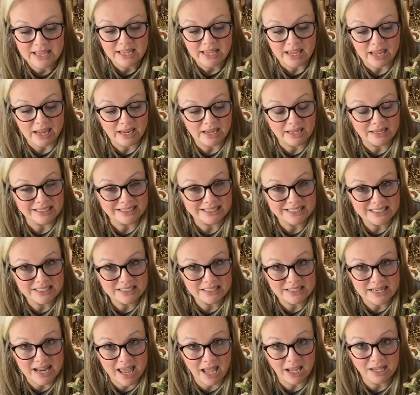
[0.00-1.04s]
And
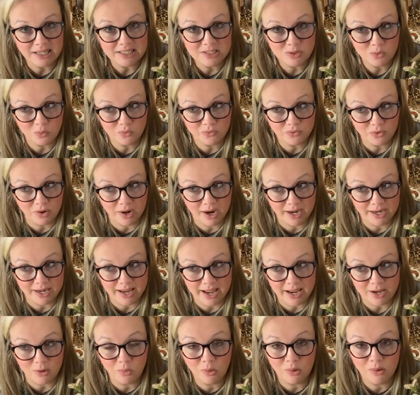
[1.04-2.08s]
next
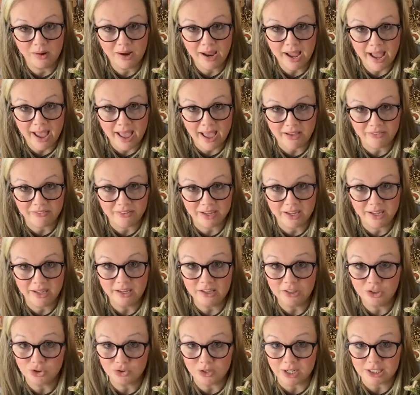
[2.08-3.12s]
Friday, we're having
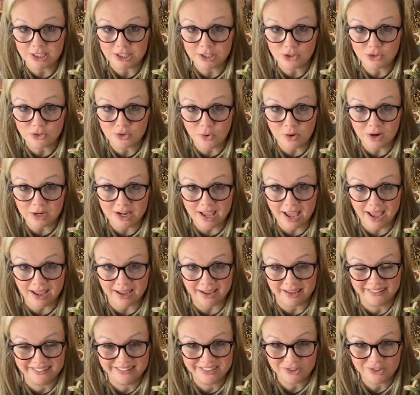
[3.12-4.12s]
Dress Your Door Day.